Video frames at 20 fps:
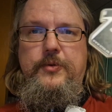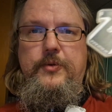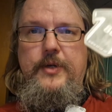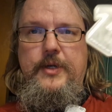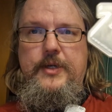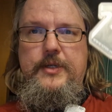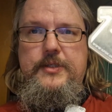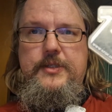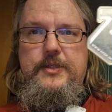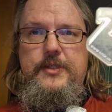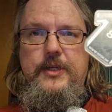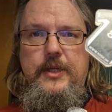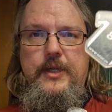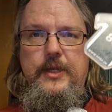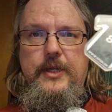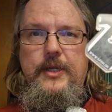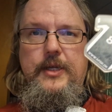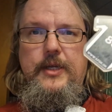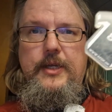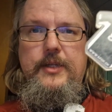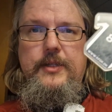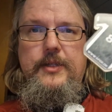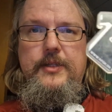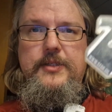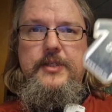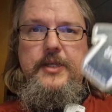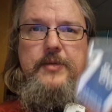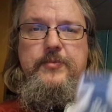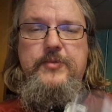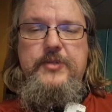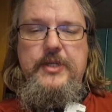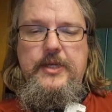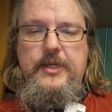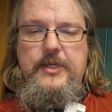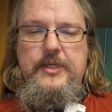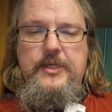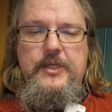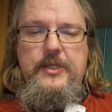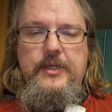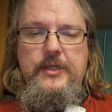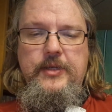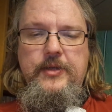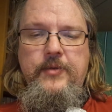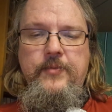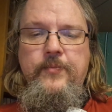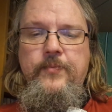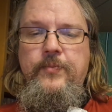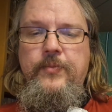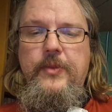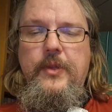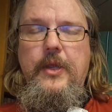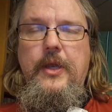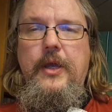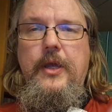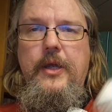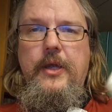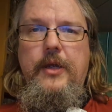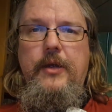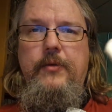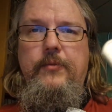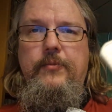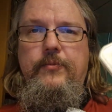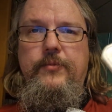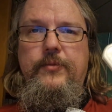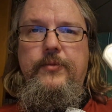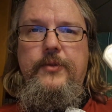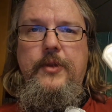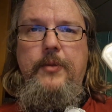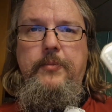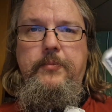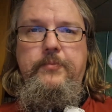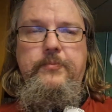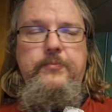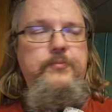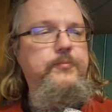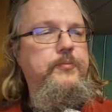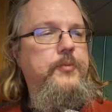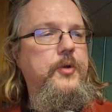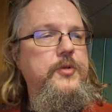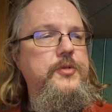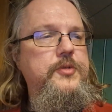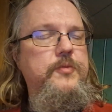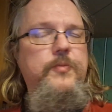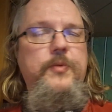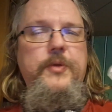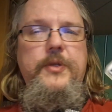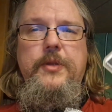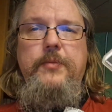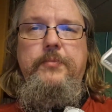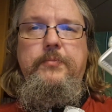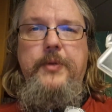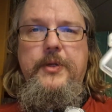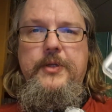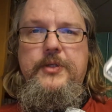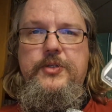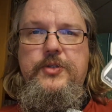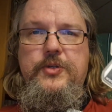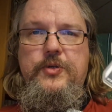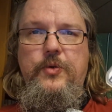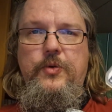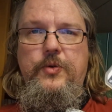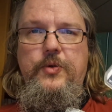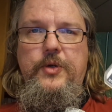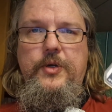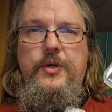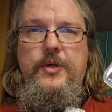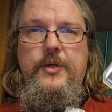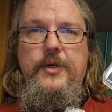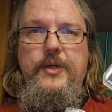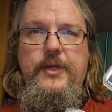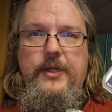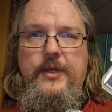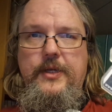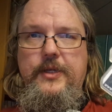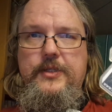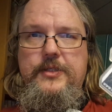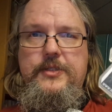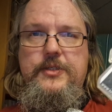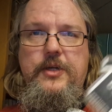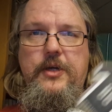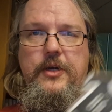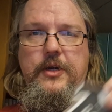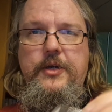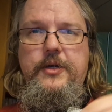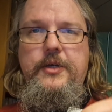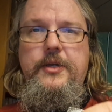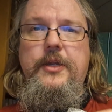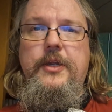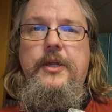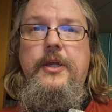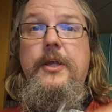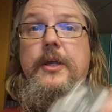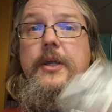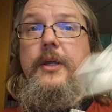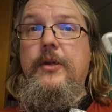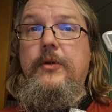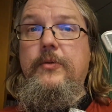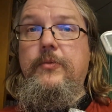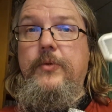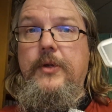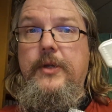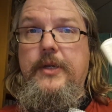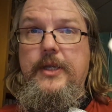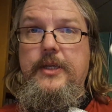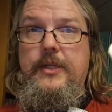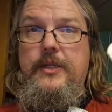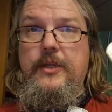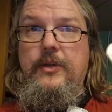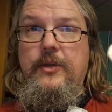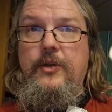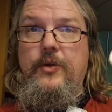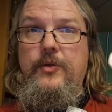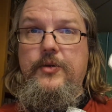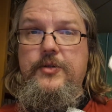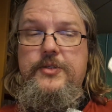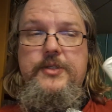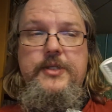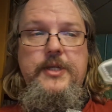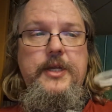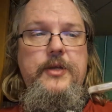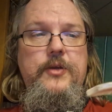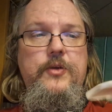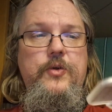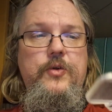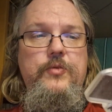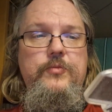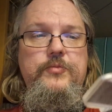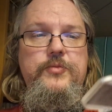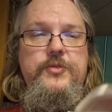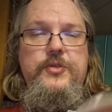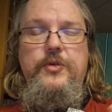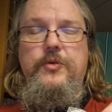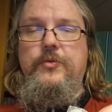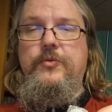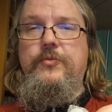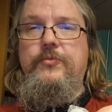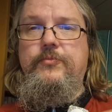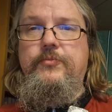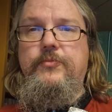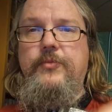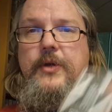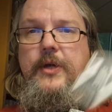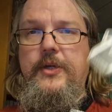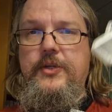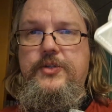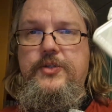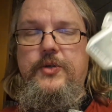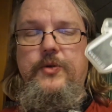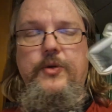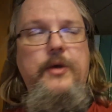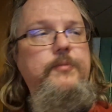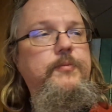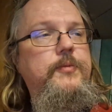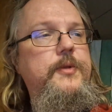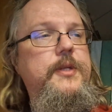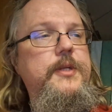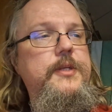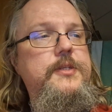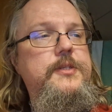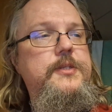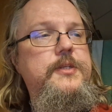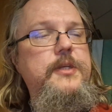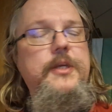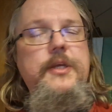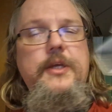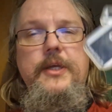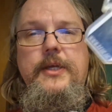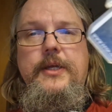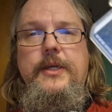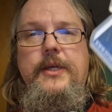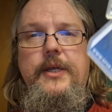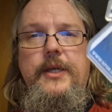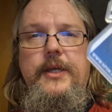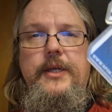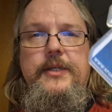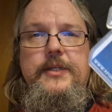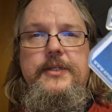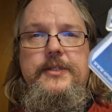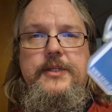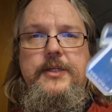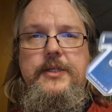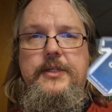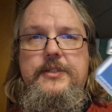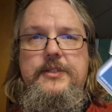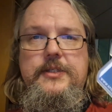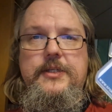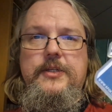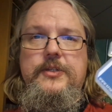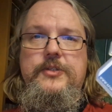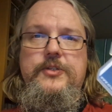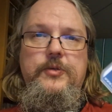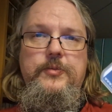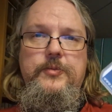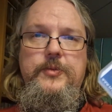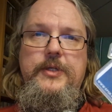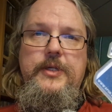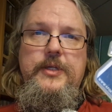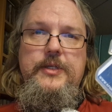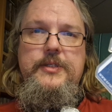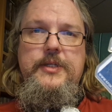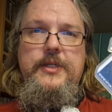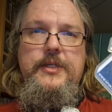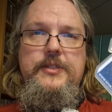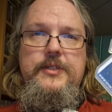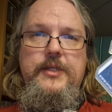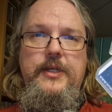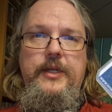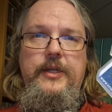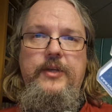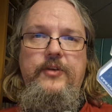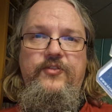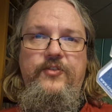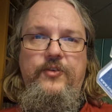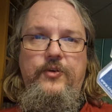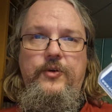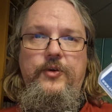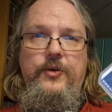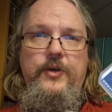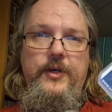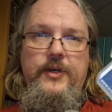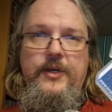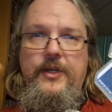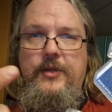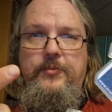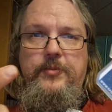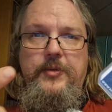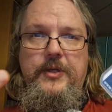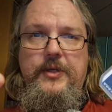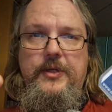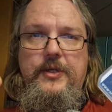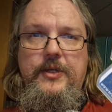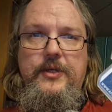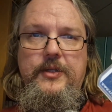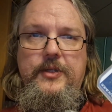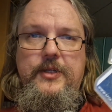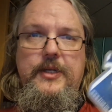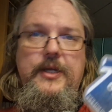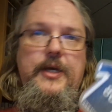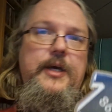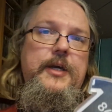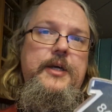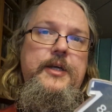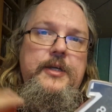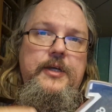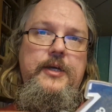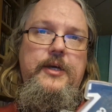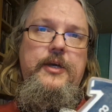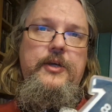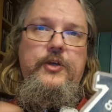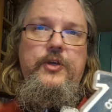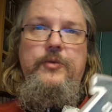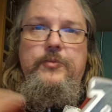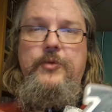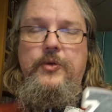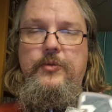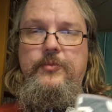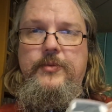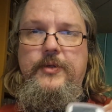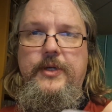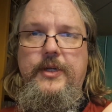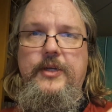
who has the same tag, the person with the best score in this card will get the lowest tag home. So I show up with this 86 and someone else has 84 and I beat the other guy. I come home with